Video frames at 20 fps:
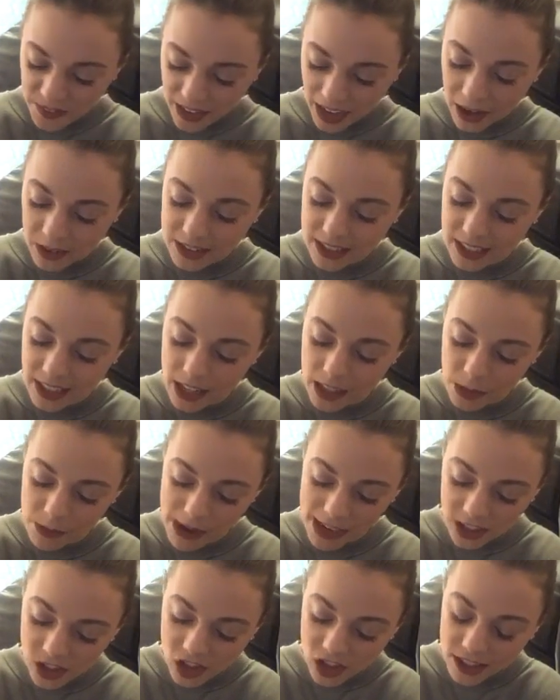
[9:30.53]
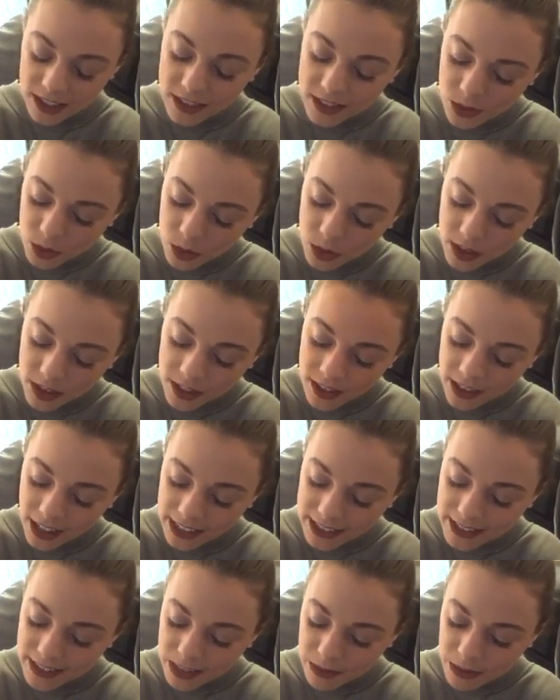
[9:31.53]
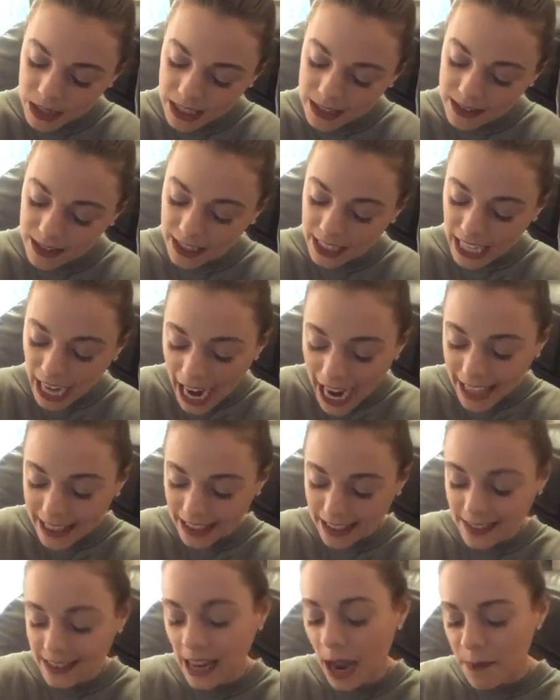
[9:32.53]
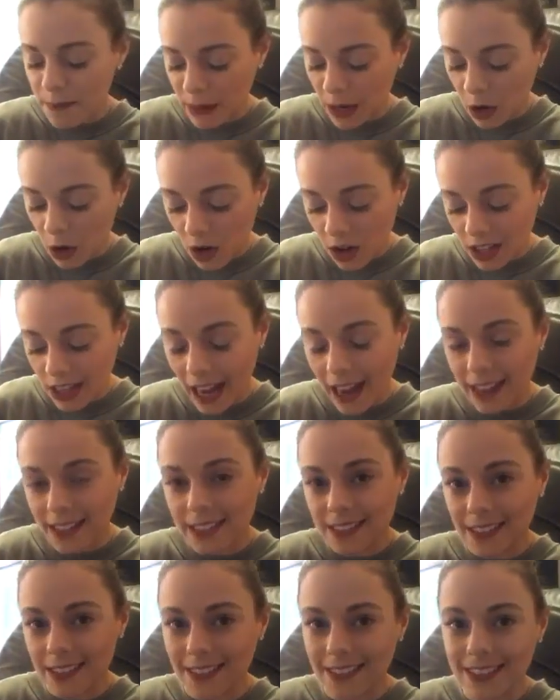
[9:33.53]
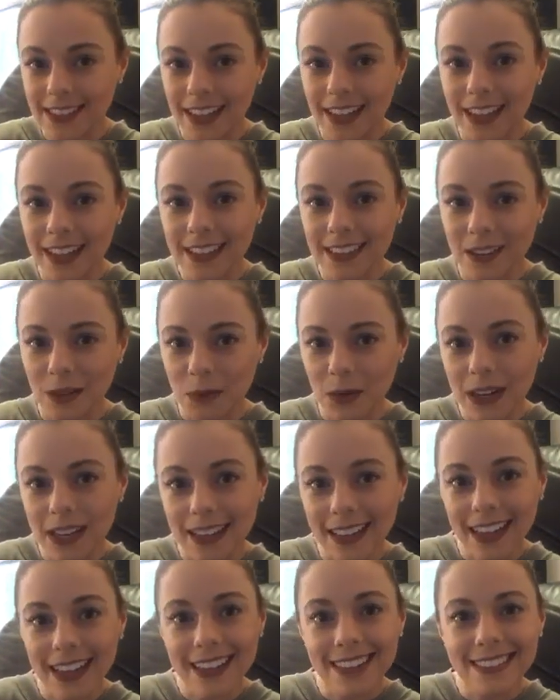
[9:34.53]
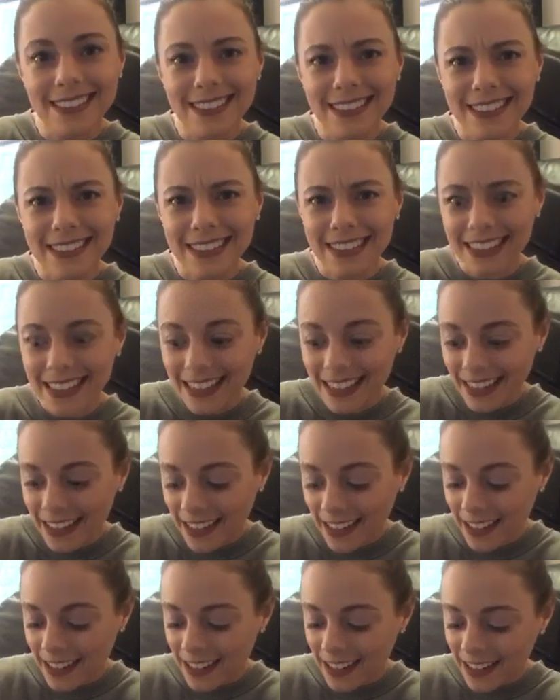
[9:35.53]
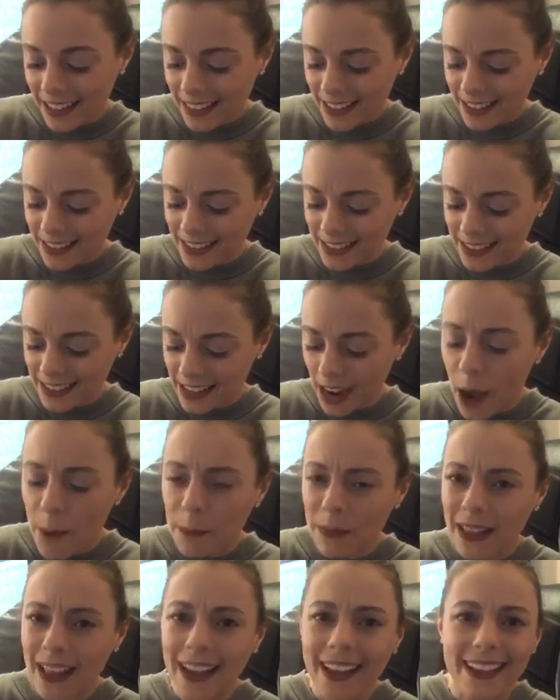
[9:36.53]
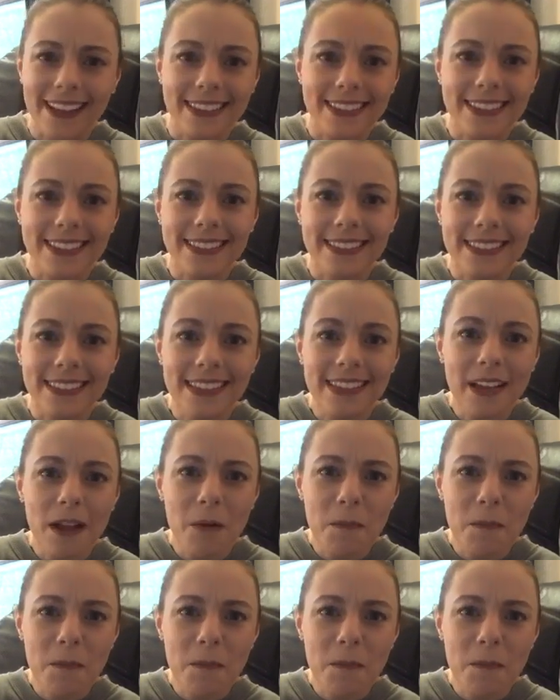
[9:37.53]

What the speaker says: I was in elementary school and somebody said, yeah, the stop and go lights. And I was like, the what lights? The stop lights?